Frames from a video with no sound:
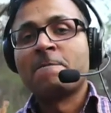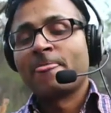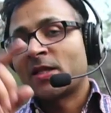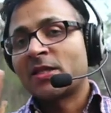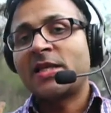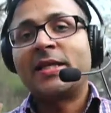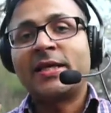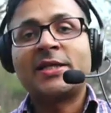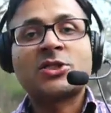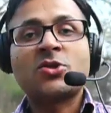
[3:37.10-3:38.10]
Then
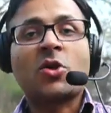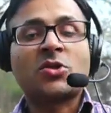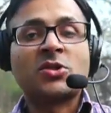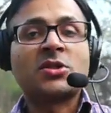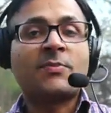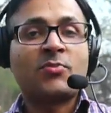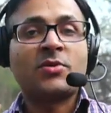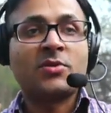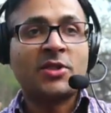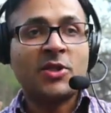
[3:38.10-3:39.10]
it's not
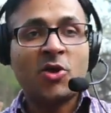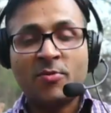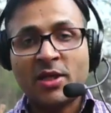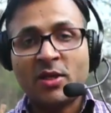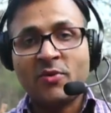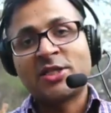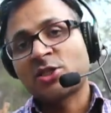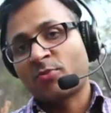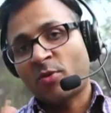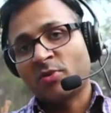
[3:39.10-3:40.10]
the common noun, it's a
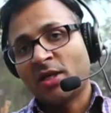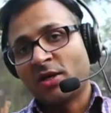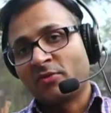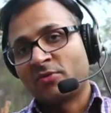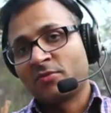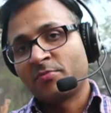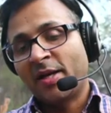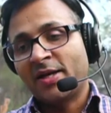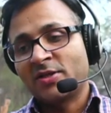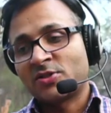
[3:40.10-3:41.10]
proper noun,
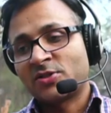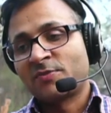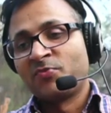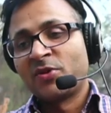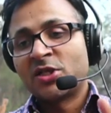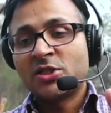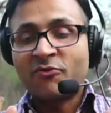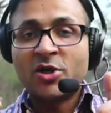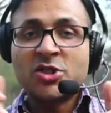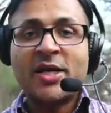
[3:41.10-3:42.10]
because the word
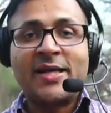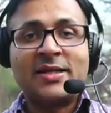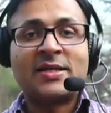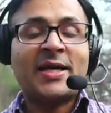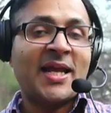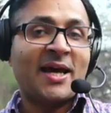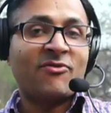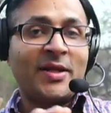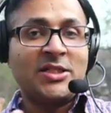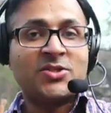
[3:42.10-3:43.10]
state can have
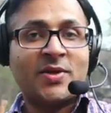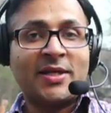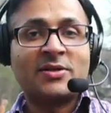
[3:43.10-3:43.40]
any state.